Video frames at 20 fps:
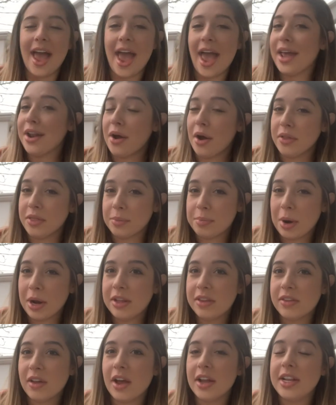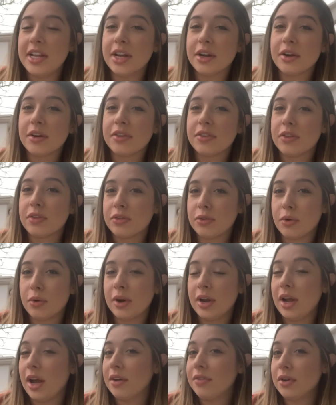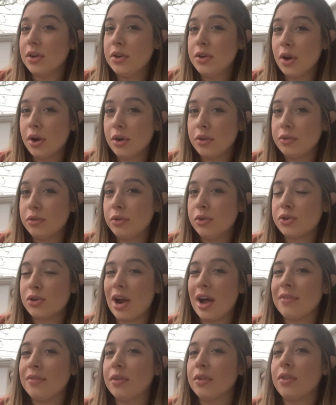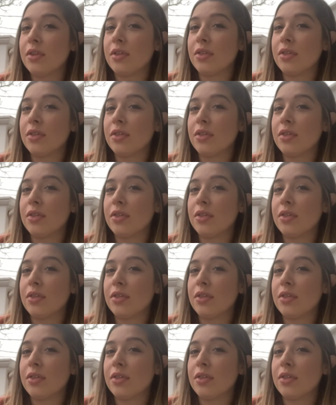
And on the bright side, here is the story of a nurse who traveled